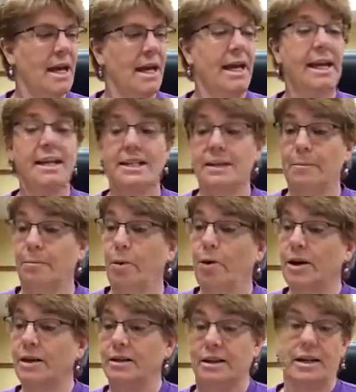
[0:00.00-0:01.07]
And it's
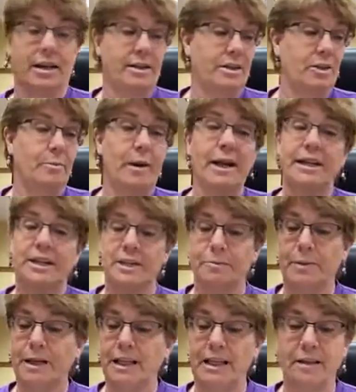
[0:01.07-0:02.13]
important because you might just
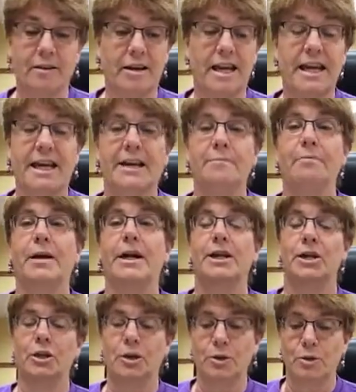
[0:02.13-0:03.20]
be a little kid, but
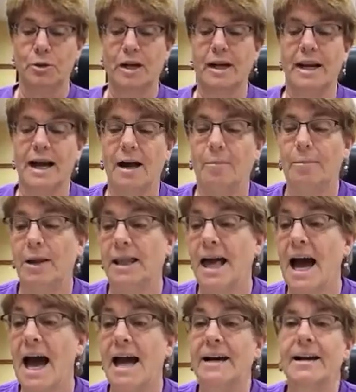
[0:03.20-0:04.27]
you can help a
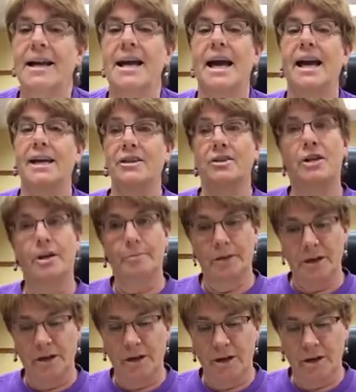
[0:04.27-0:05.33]
lot, and it's going to be
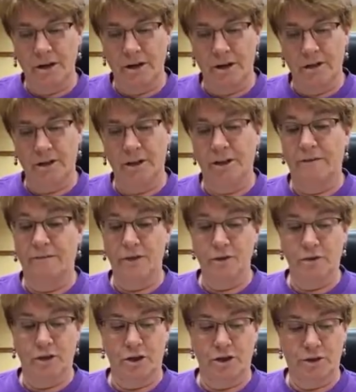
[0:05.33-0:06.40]
your earth in the future.